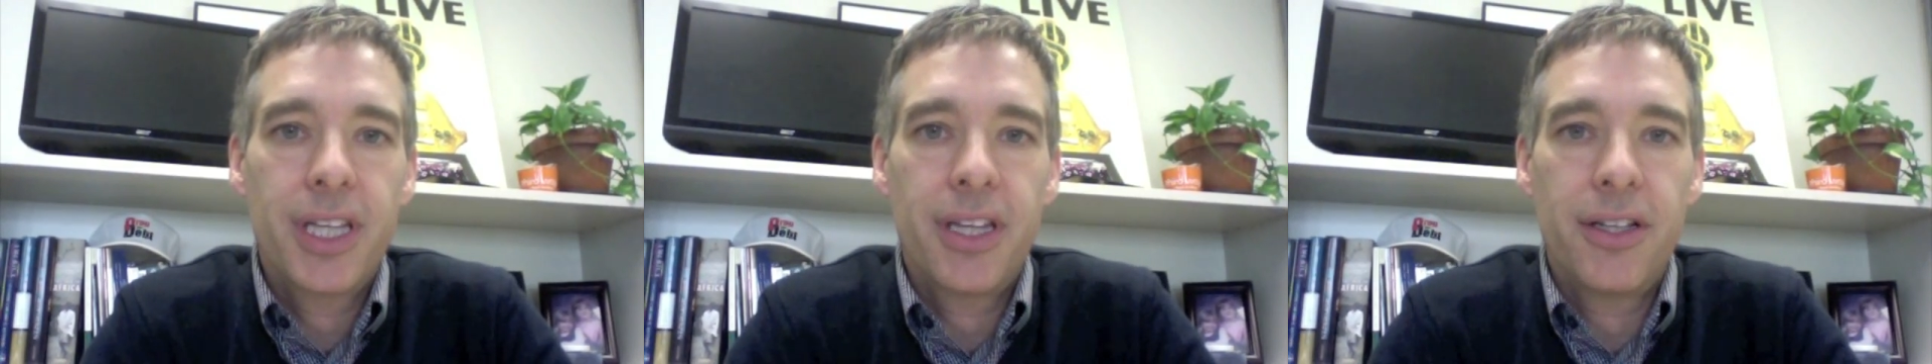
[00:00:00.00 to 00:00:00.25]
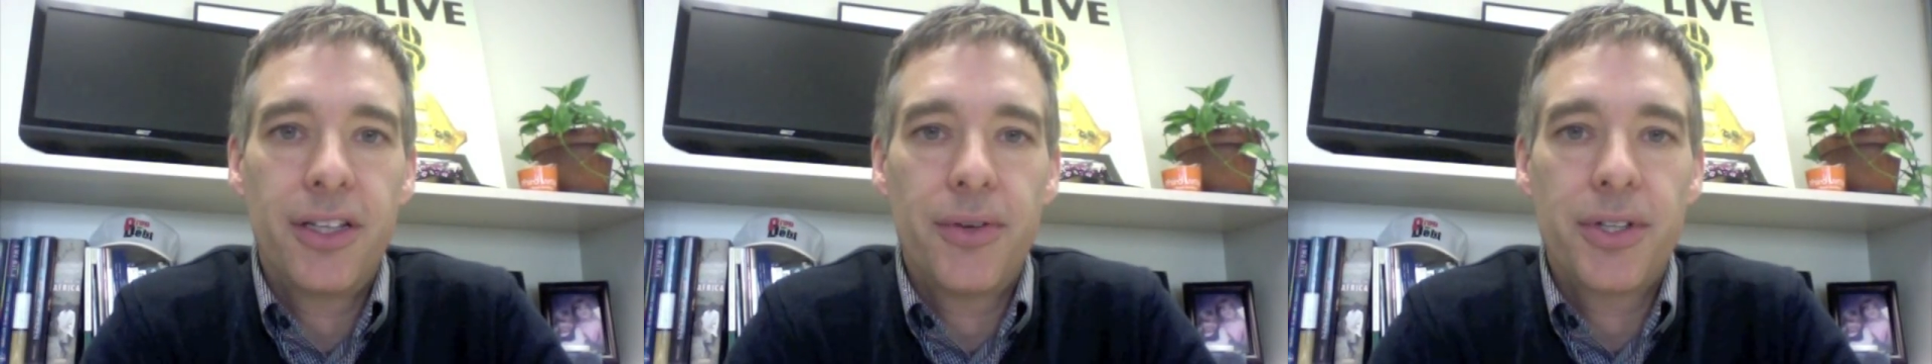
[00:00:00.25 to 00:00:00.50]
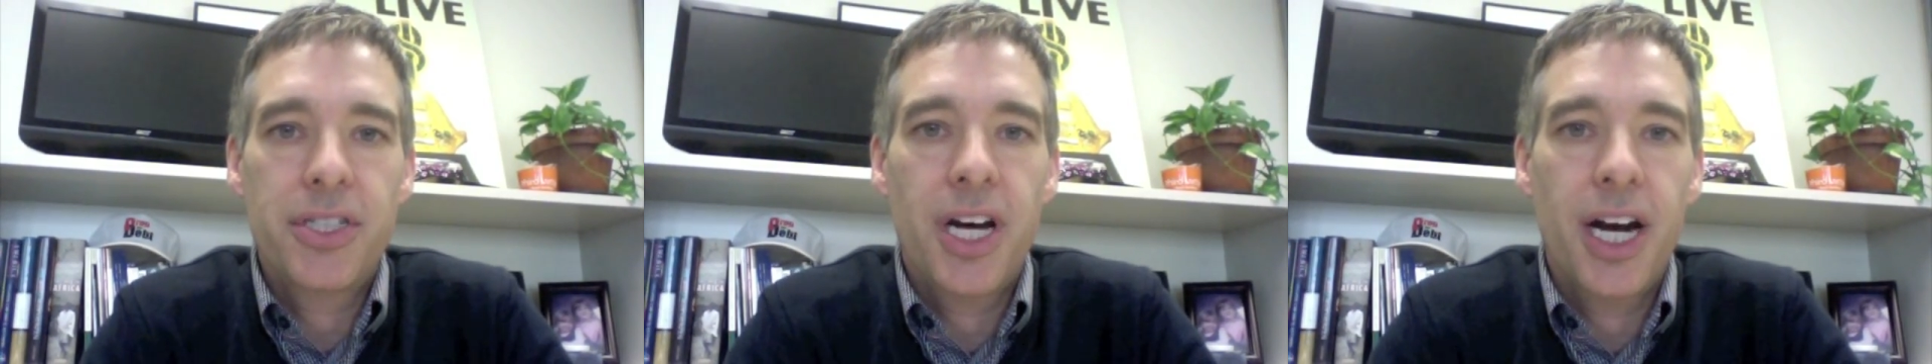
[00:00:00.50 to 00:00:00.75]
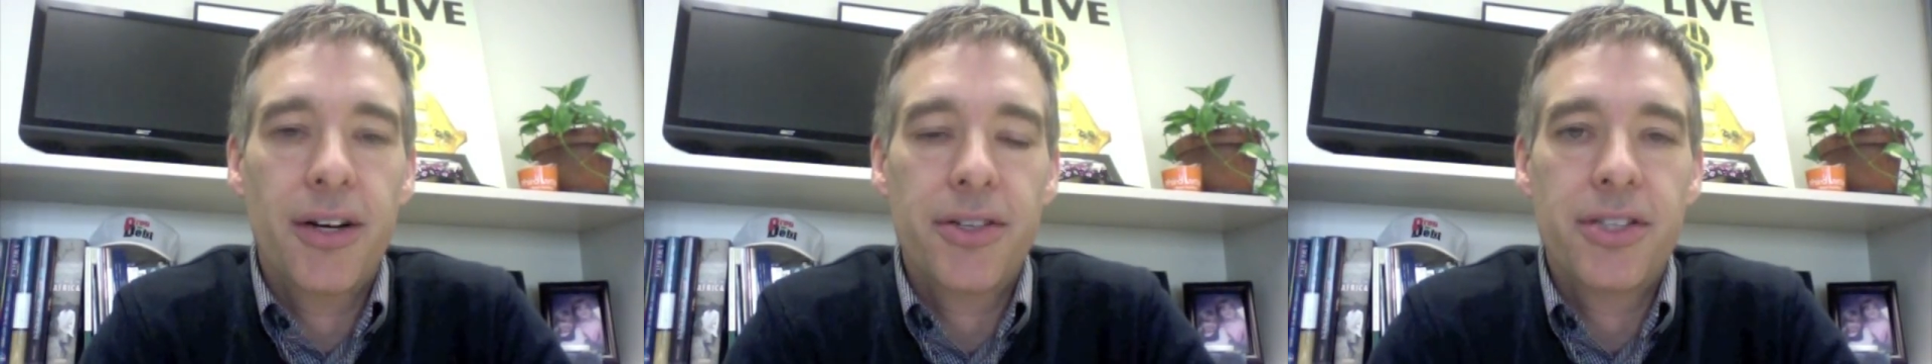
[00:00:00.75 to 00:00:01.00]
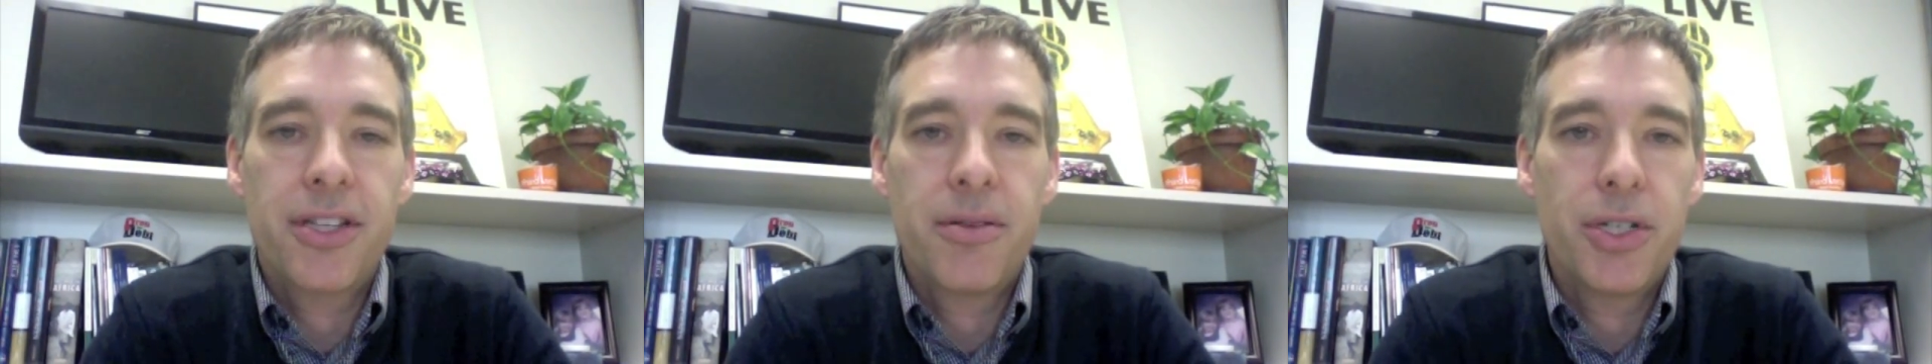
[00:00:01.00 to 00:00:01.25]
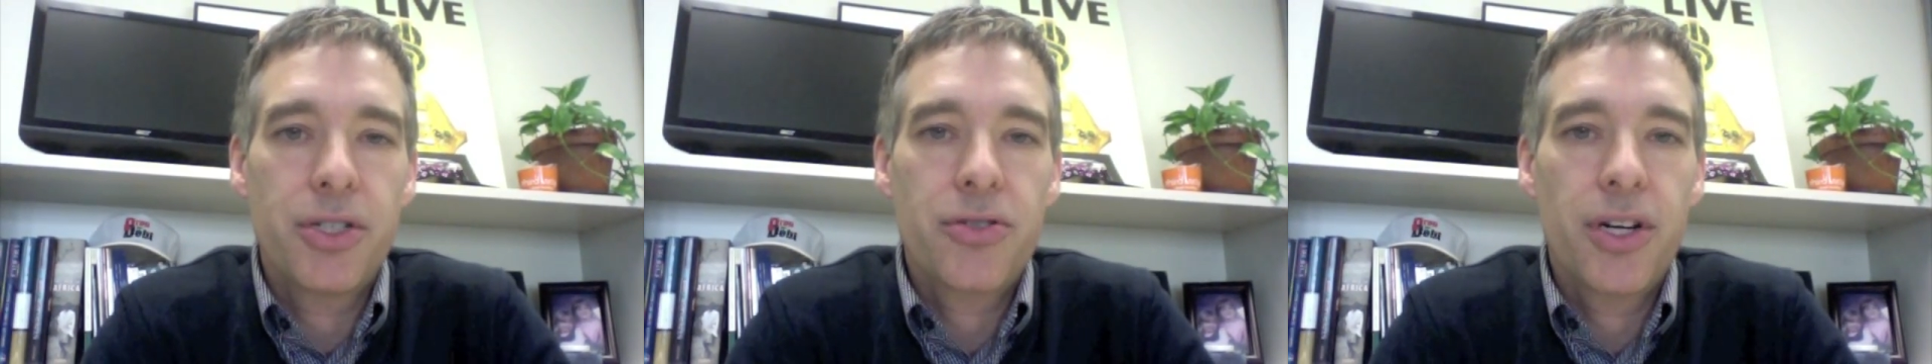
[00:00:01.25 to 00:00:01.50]
the U.S. Congress and the
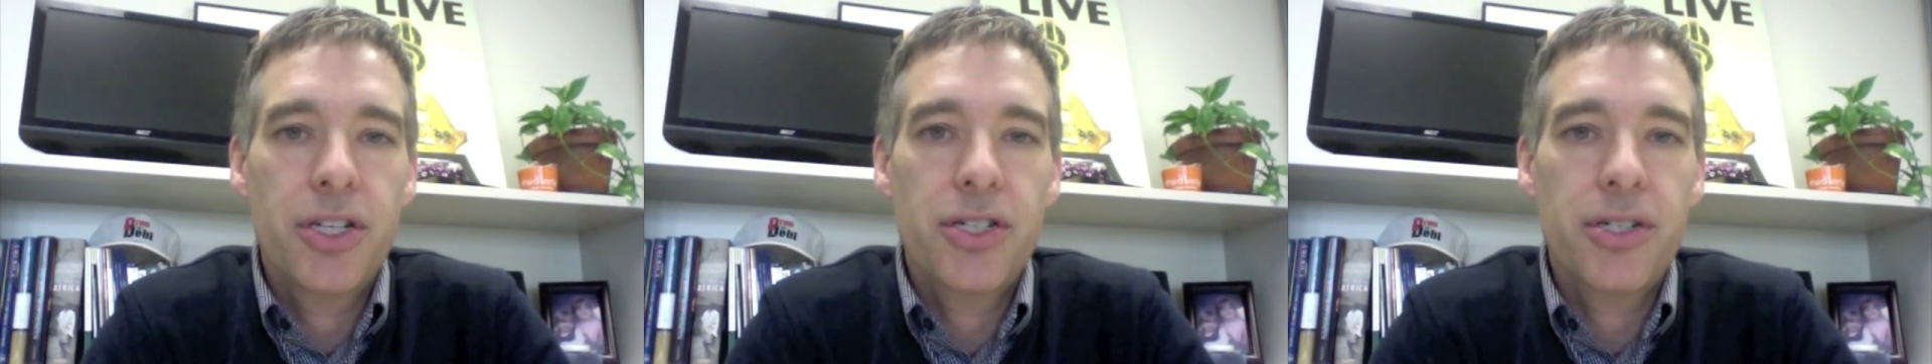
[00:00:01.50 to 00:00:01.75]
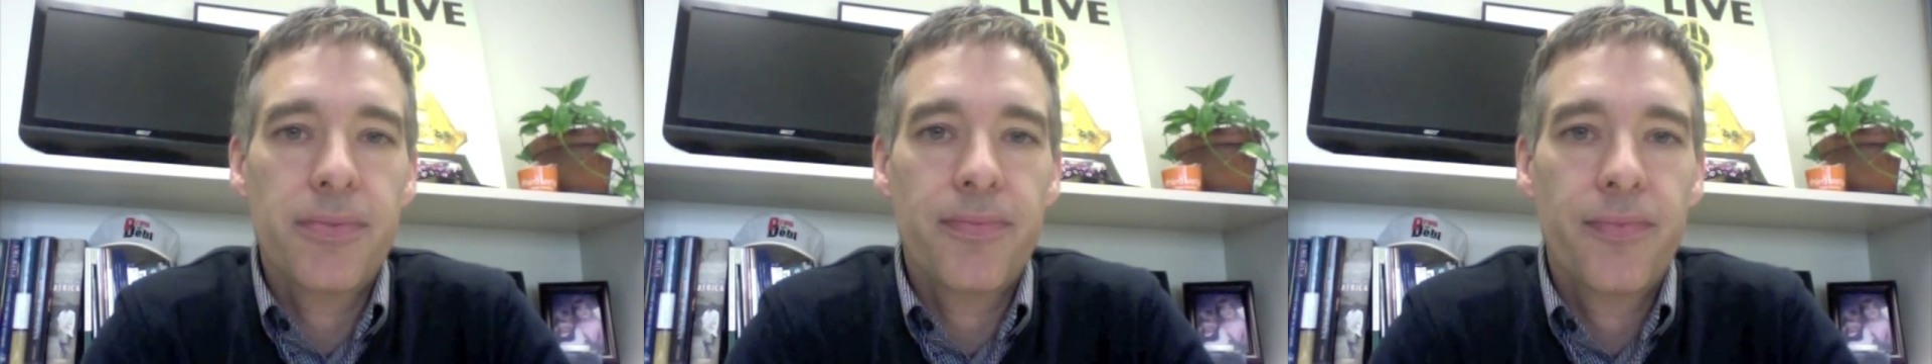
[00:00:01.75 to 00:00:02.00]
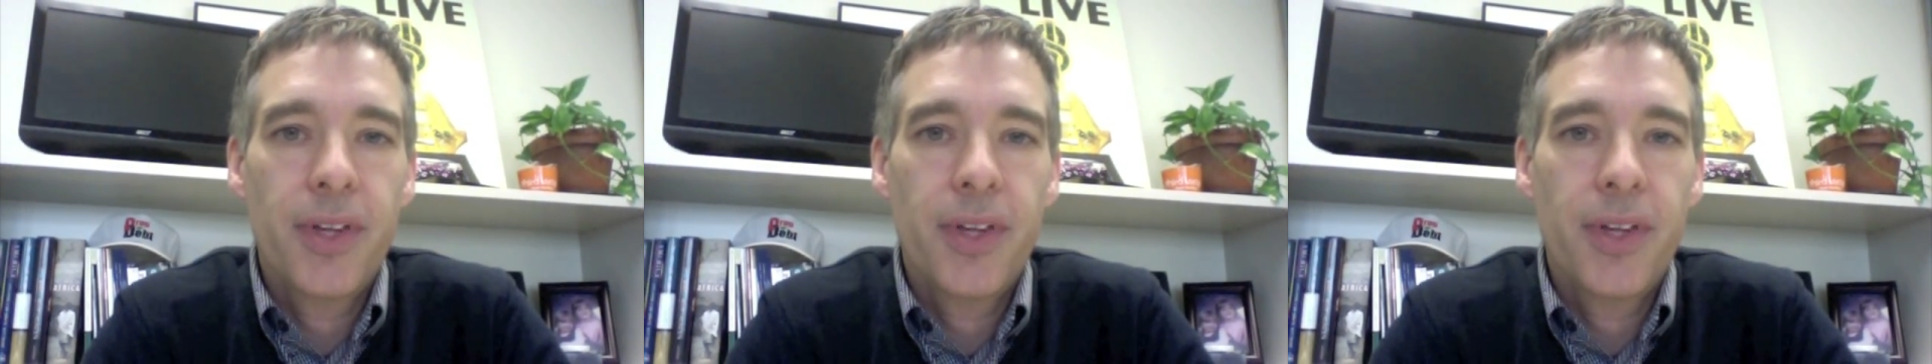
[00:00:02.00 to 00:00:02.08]
administration.